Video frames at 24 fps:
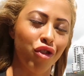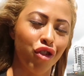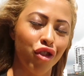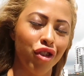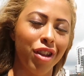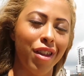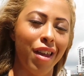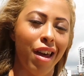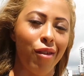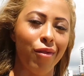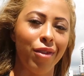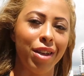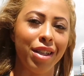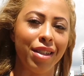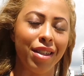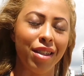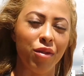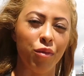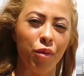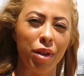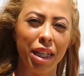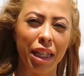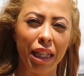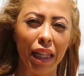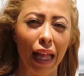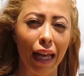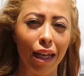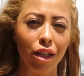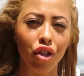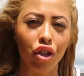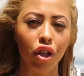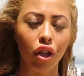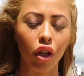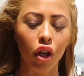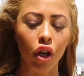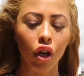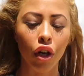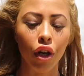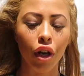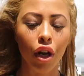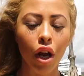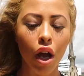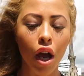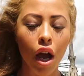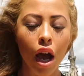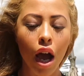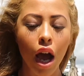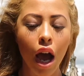due to that reason we clash a lot.
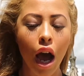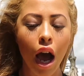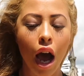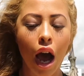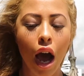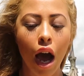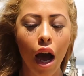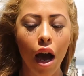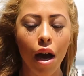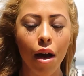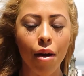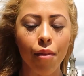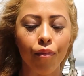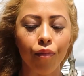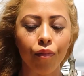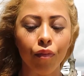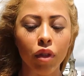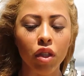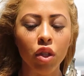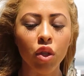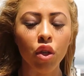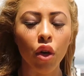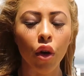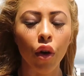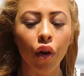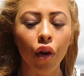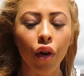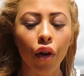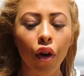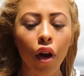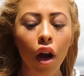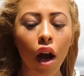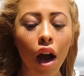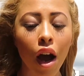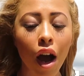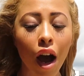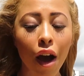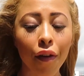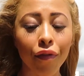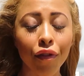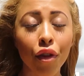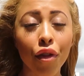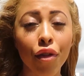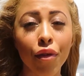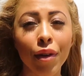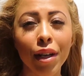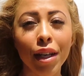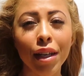So
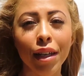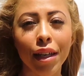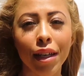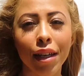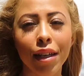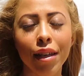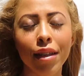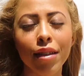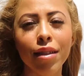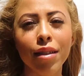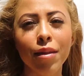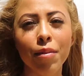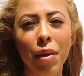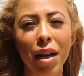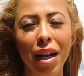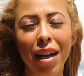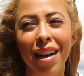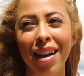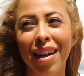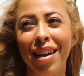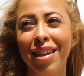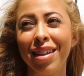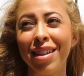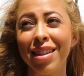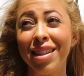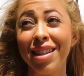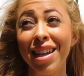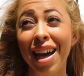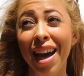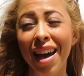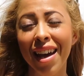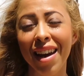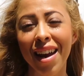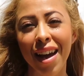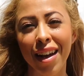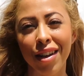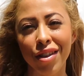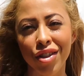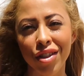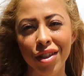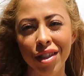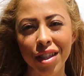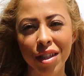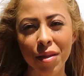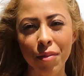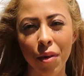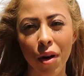after 3 years, my dad actually